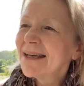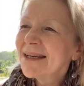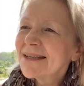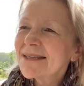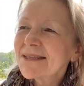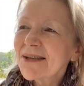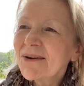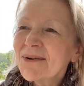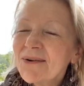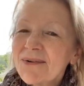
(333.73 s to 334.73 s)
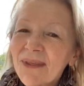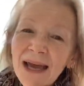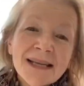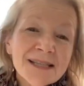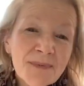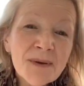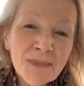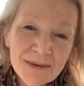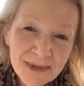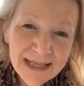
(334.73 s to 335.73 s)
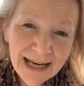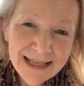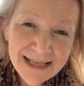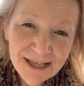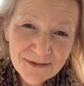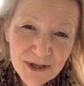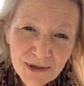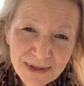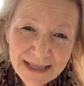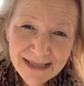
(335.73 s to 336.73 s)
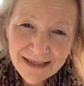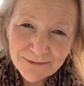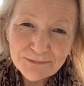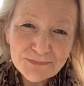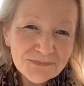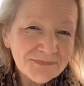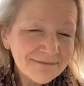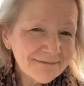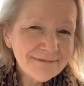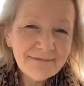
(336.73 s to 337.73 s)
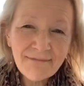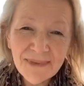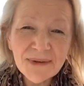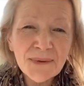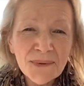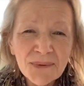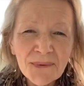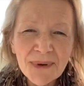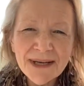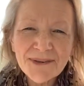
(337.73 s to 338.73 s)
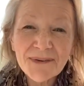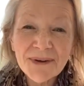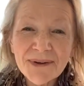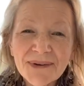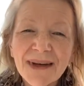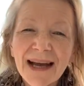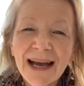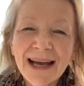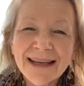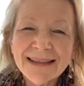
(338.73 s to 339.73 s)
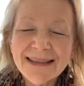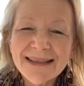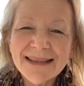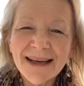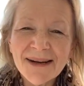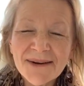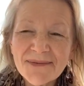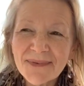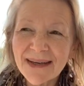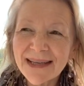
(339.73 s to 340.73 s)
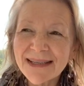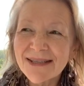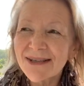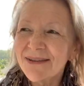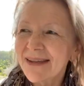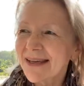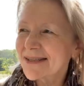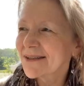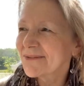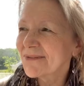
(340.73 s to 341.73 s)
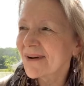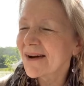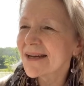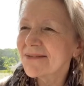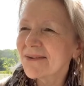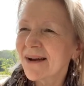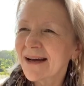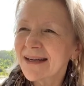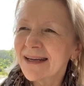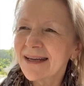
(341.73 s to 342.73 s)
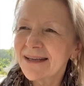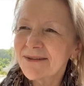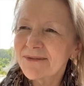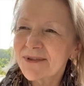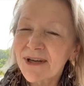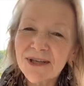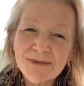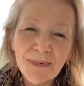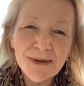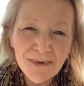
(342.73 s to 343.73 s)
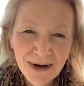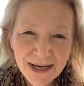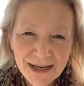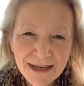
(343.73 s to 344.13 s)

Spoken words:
So that has been my modality of choice all the way through. And in 2005, I turned my work